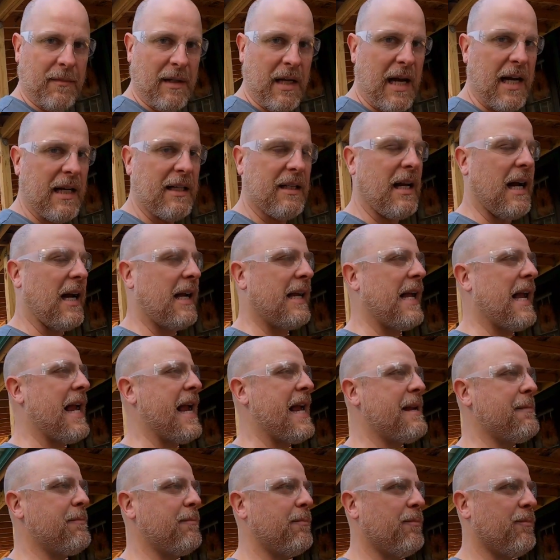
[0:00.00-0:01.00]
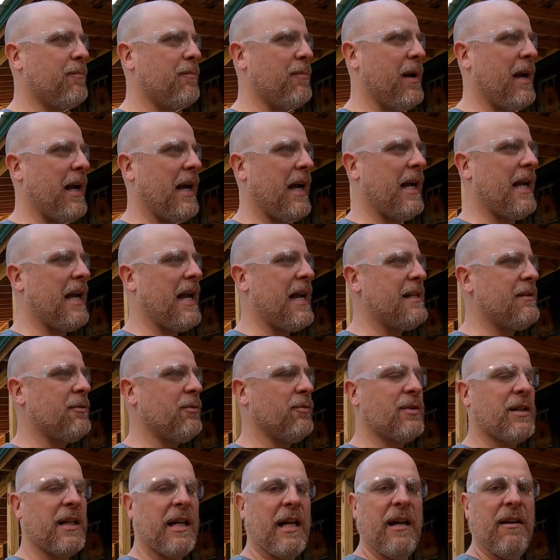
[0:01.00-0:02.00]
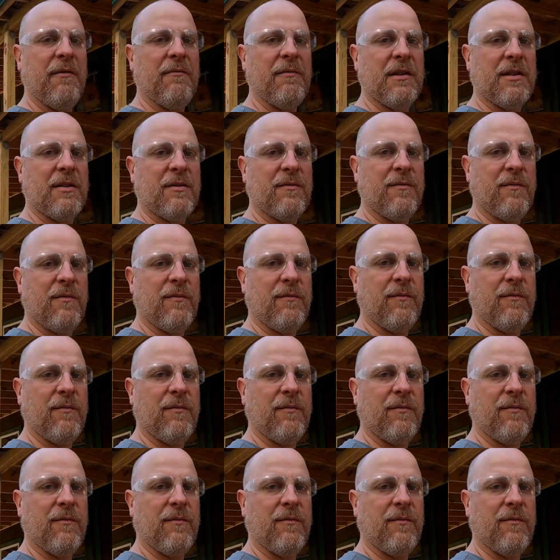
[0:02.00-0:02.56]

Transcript: I hate those canvas